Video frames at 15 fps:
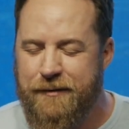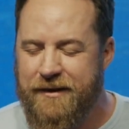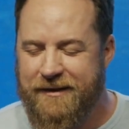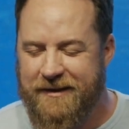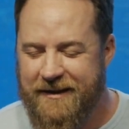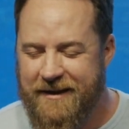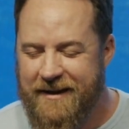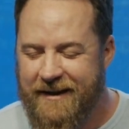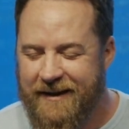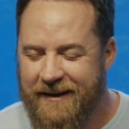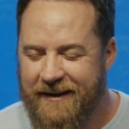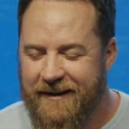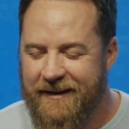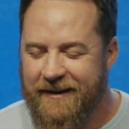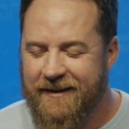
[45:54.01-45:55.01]
to,
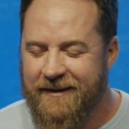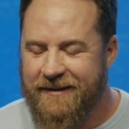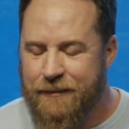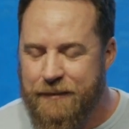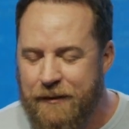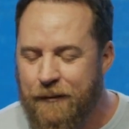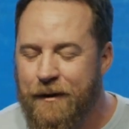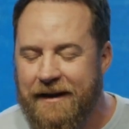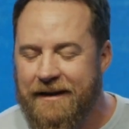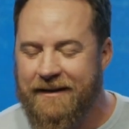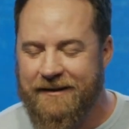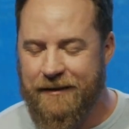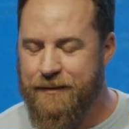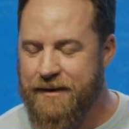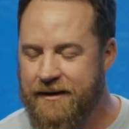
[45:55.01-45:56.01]
to be
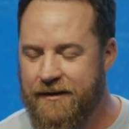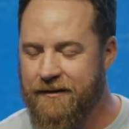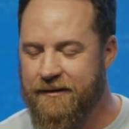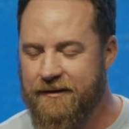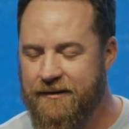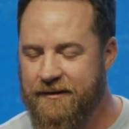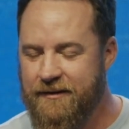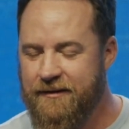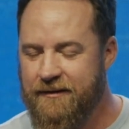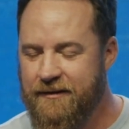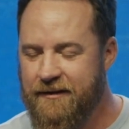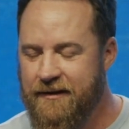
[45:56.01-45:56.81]
willing to be used.